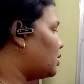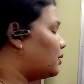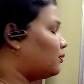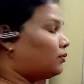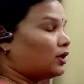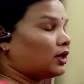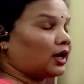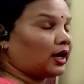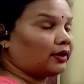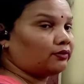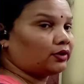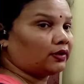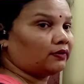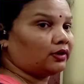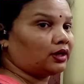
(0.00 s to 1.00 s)
we have
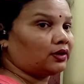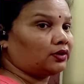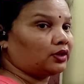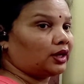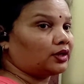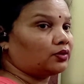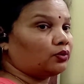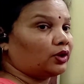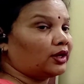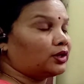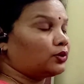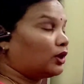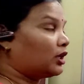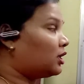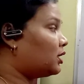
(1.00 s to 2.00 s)
given it at
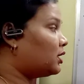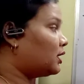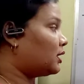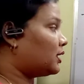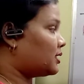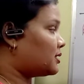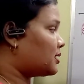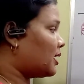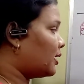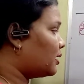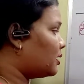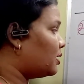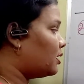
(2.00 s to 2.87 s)
120 degrees angle,